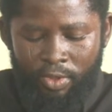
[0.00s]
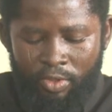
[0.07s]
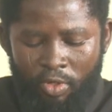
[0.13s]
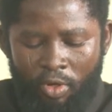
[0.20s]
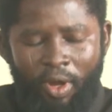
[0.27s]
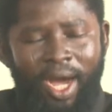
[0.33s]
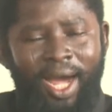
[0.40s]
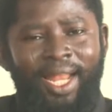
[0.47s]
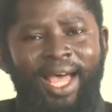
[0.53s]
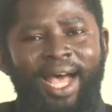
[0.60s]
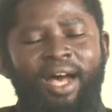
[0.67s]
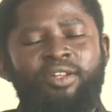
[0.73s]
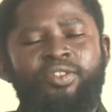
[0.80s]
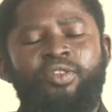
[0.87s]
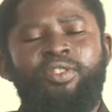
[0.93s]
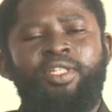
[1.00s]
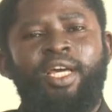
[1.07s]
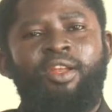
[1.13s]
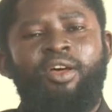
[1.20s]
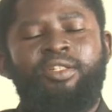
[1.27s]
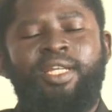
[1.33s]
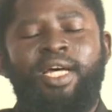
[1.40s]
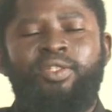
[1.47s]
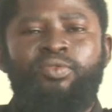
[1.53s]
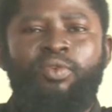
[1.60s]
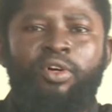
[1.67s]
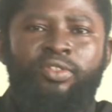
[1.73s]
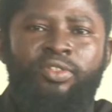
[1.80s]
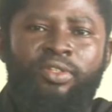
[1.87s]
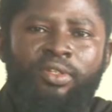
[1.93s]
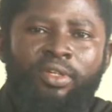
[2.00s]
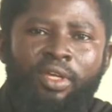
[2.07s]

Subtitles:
So Allah also tell us that what?